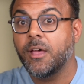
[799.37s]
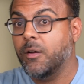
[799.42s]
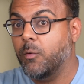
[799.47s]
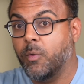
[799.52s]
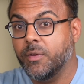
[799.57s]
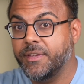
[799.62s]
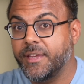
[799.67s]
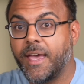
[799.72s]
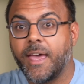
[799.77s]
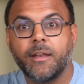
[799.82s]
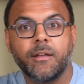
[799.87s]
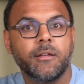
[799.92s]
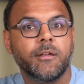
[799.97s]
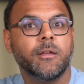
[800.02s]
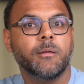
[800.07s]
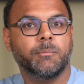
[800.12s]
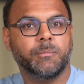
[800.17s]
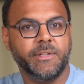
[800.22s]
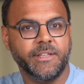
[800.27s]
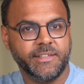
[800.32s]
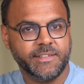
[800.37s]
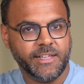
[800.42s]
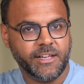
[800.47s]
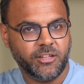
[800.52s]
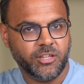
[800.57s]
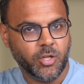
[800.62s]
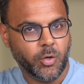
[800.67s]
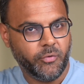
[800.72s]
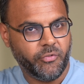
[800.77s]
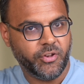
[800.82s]
once again, please let
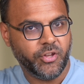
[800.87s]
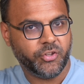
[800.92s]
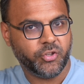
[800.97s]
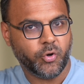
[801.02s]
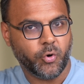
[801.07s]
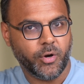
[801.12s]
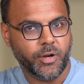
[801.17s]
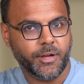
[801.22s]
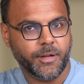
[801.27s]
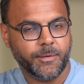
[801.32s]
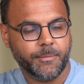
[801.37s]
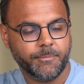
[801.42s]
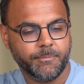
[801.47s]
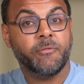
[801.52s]
us know in the Discord.